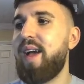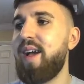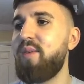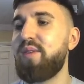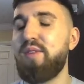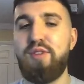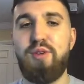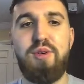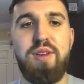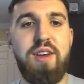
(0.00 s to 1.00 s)
have a few
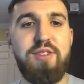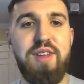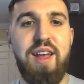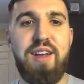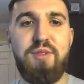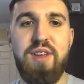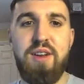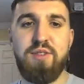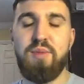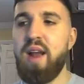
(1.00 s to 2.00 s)
nice returns
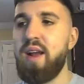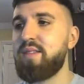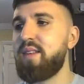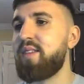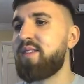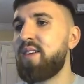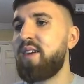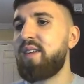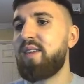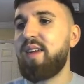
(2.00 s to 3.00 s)
from the Arsenal lads tonight,
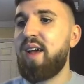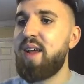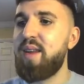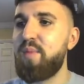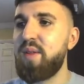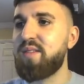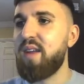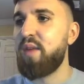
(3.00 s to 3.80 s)
and be the start of a